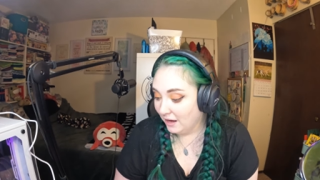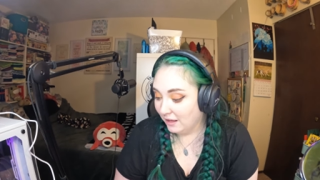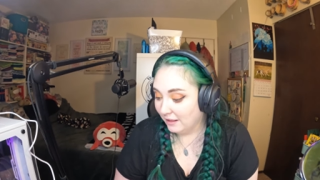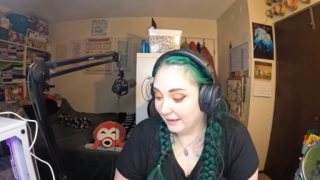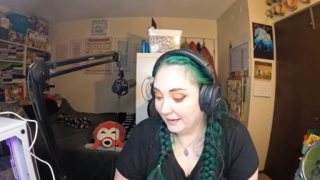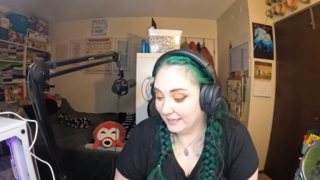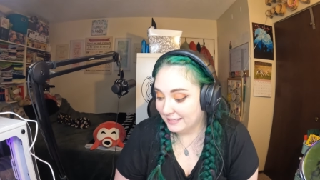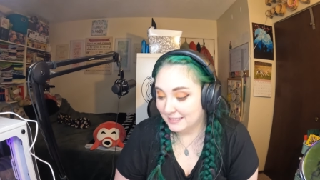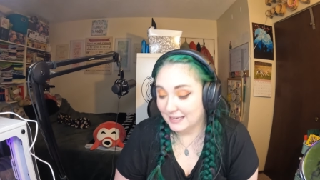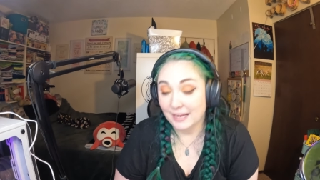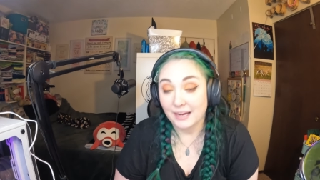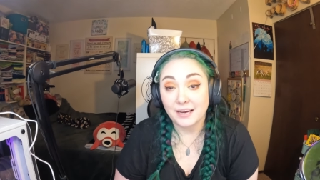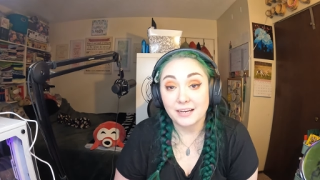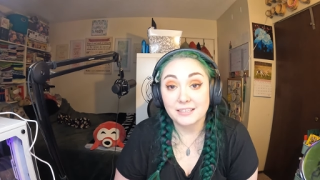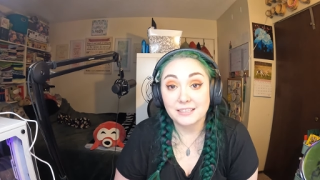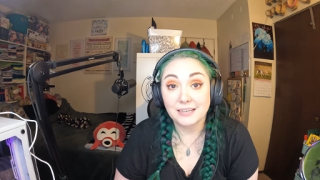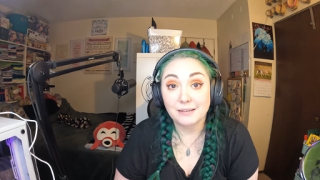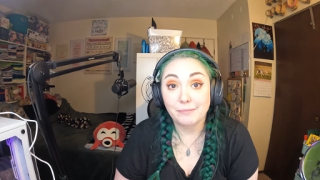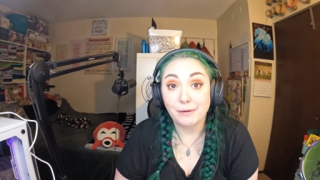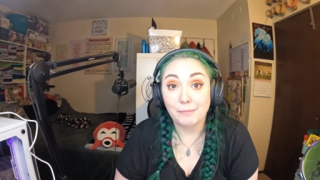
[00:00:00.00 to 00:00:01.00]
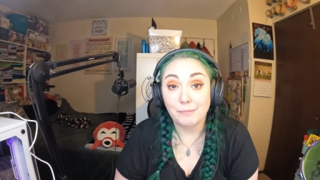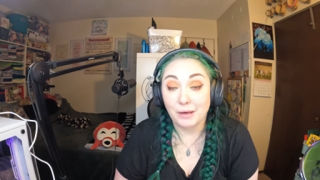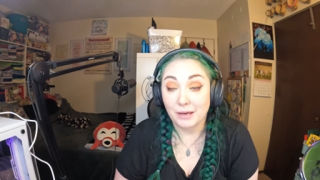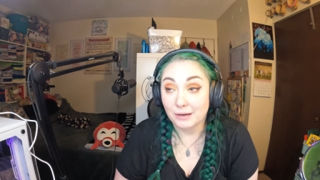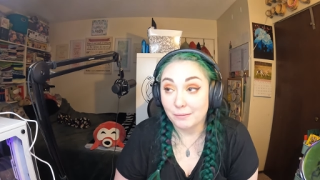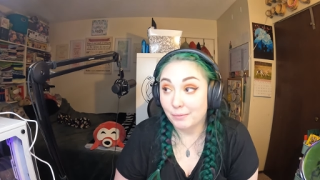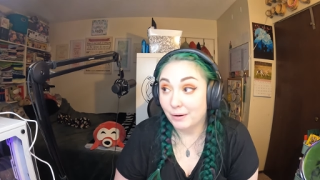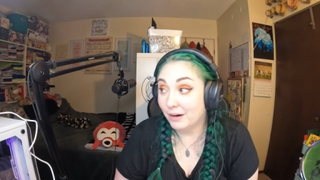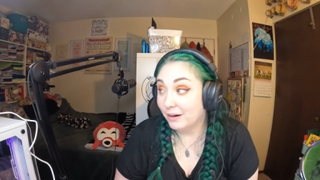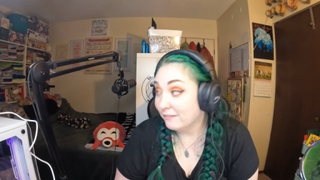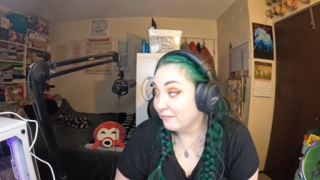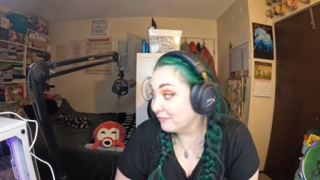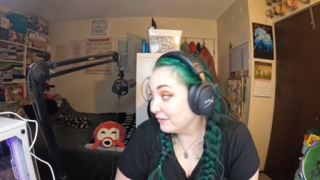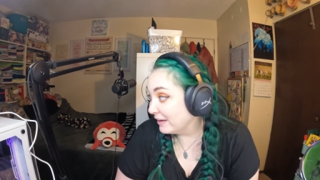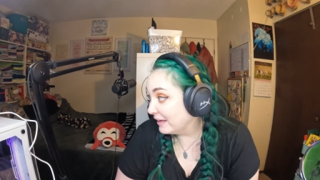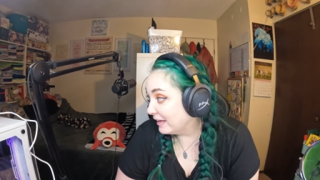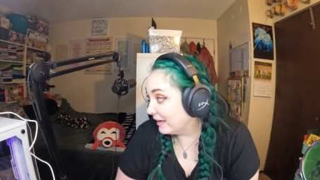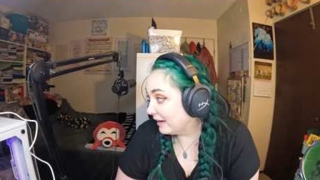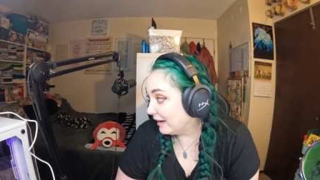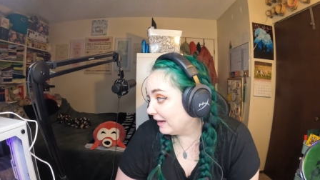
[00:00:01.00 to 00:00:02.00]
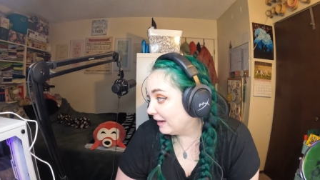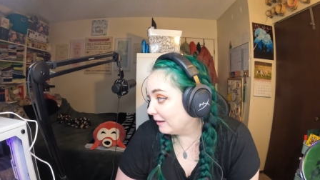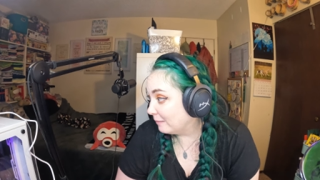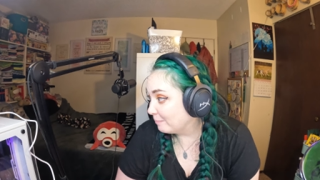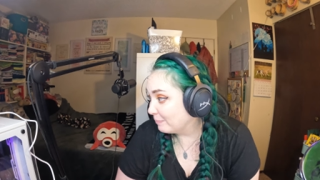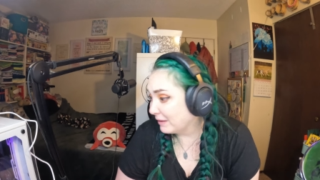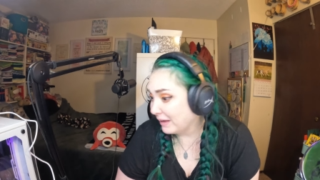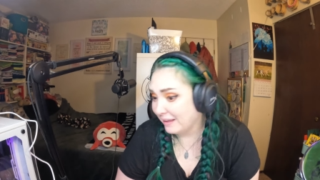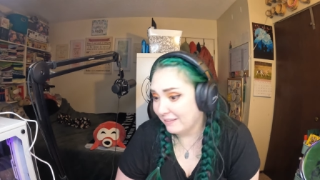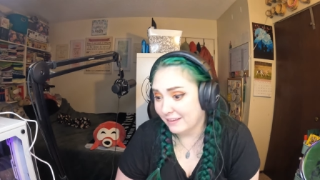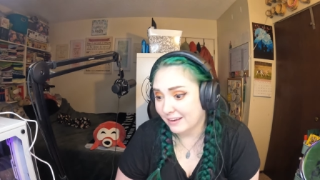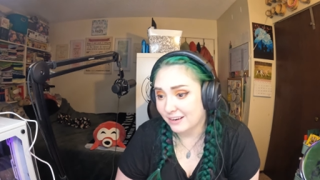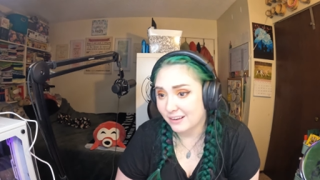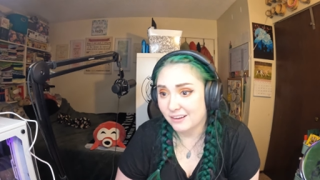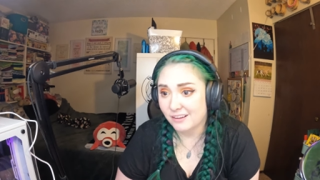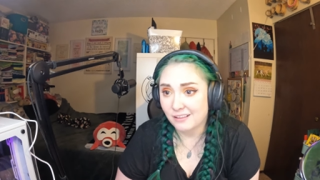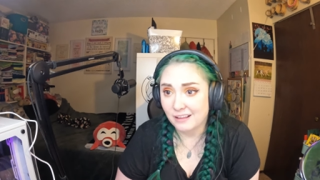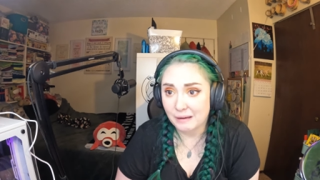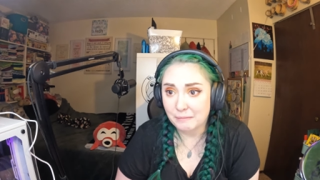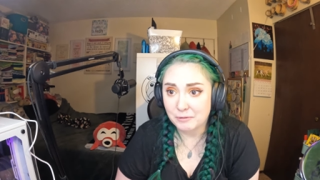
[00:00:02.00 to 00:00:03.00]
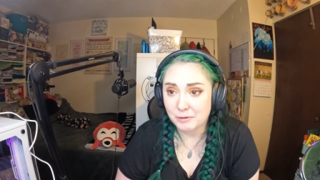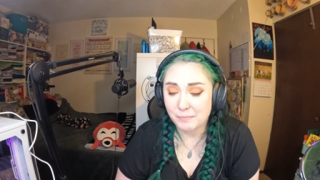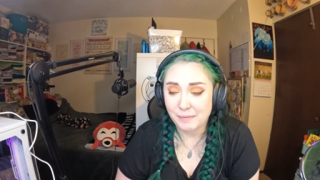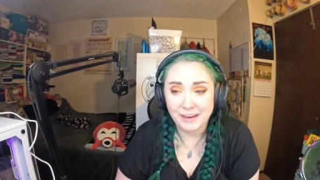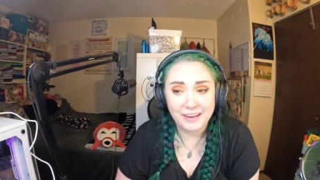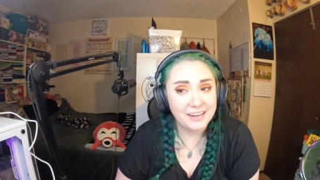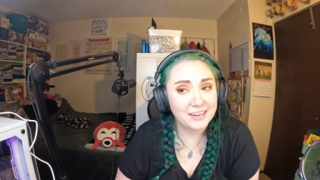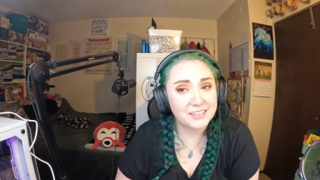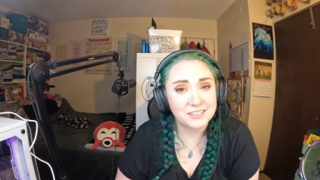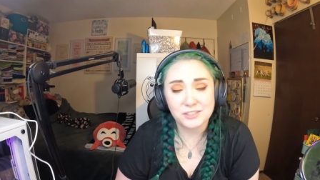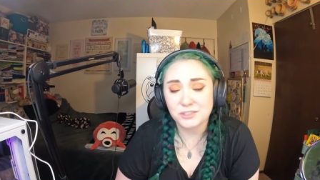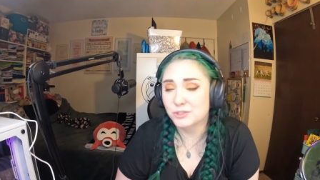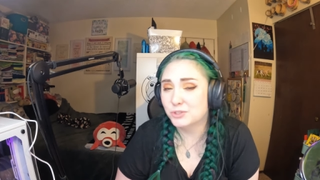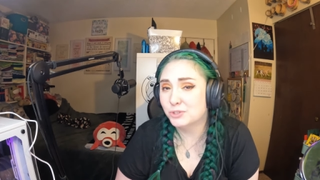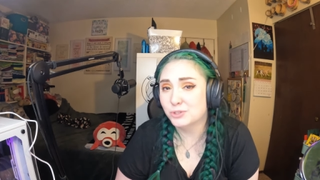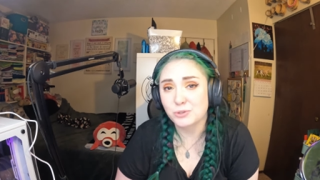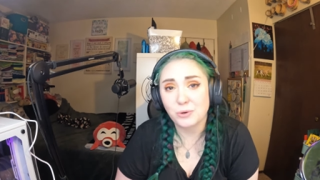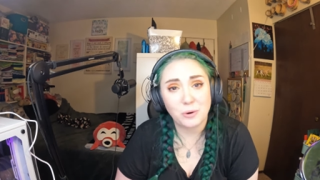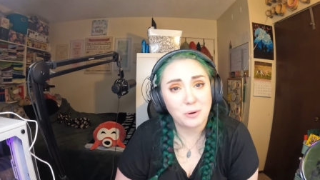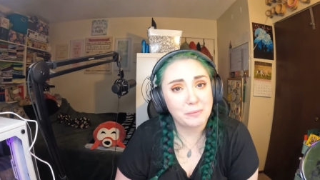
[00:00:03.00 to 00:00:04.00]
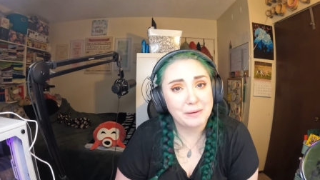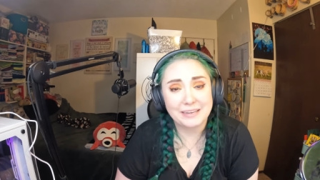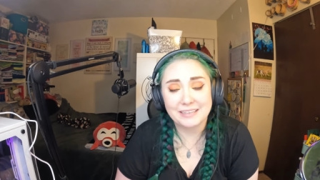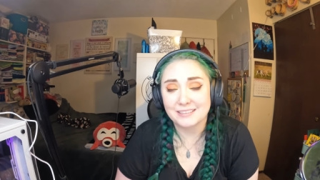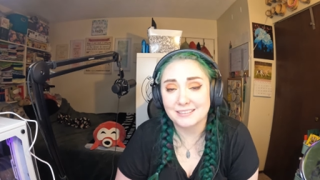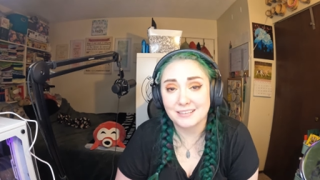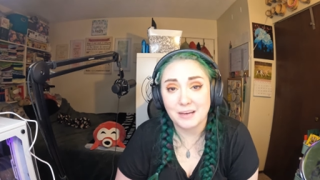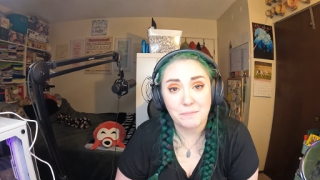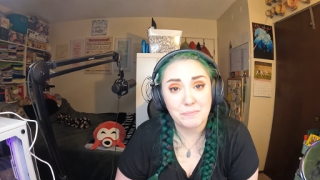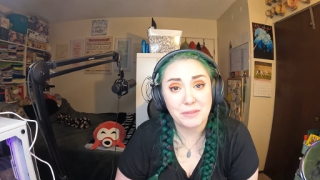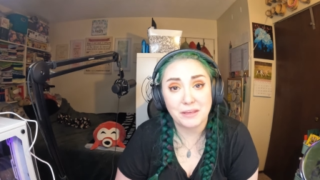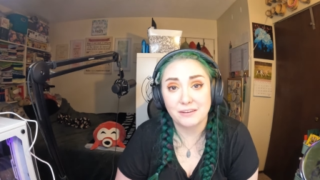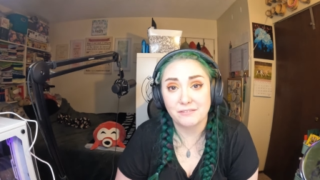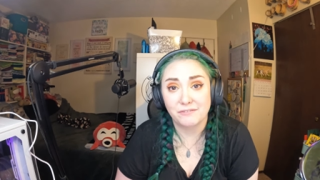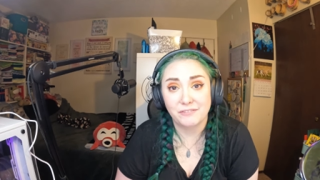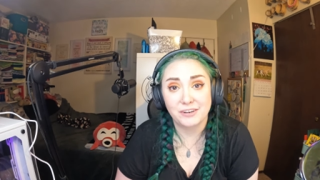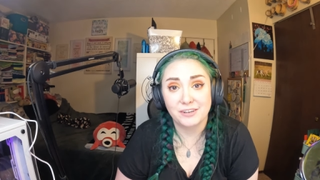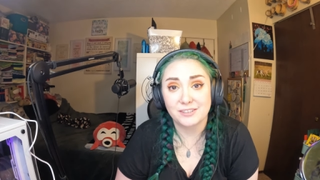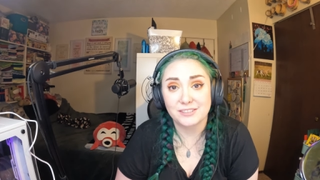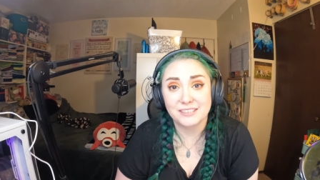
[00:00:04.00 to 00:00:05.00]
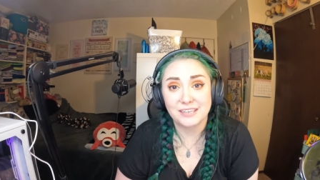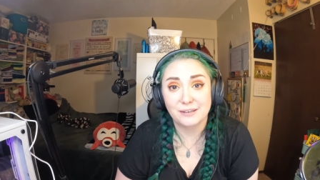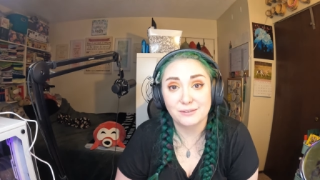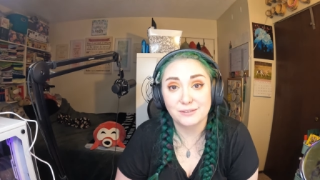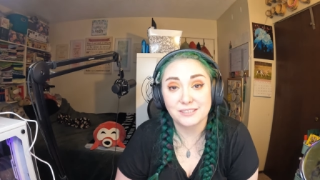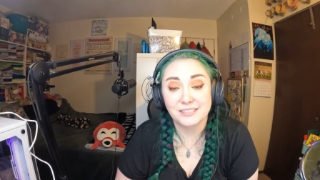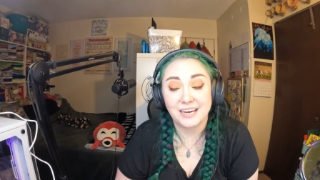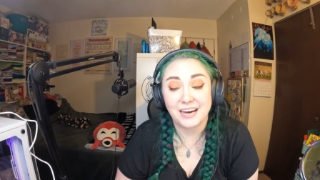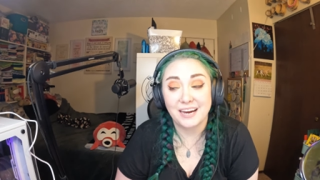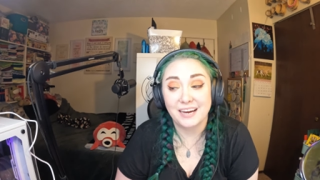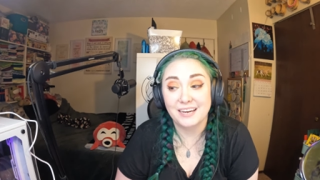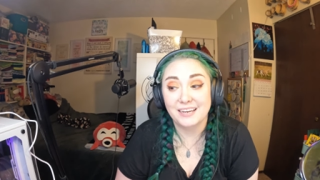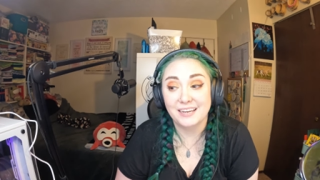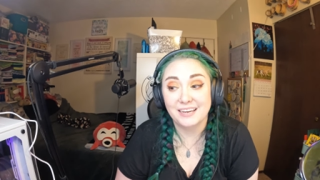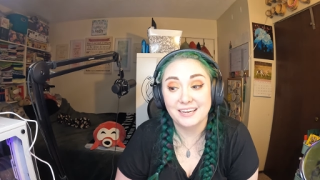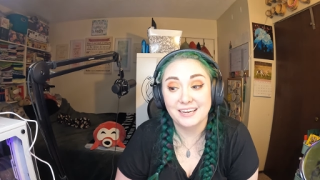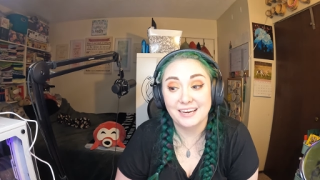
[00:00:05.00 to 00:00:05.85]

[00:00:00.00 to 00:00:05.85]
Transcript: like I said, I gotta take my makeup off um, and then climb into bed. It is storming something fierce outside.